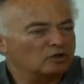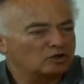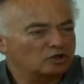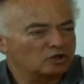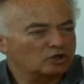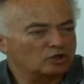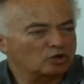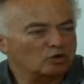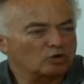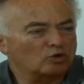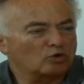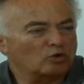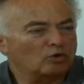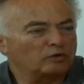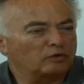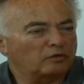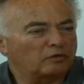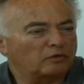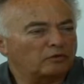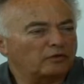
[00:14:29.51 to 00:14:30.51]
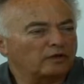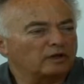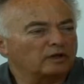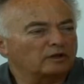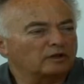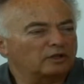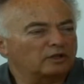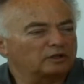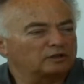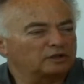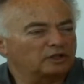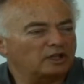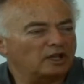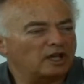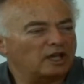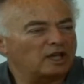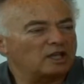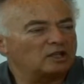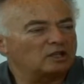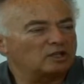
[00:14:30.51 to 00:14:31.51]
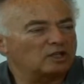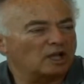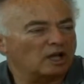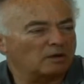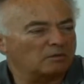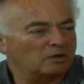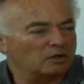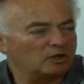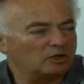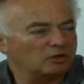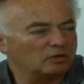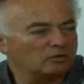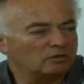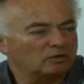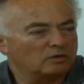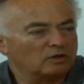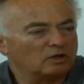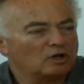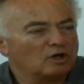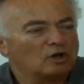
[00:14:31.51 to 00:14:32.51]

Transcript: so-called filter gain W,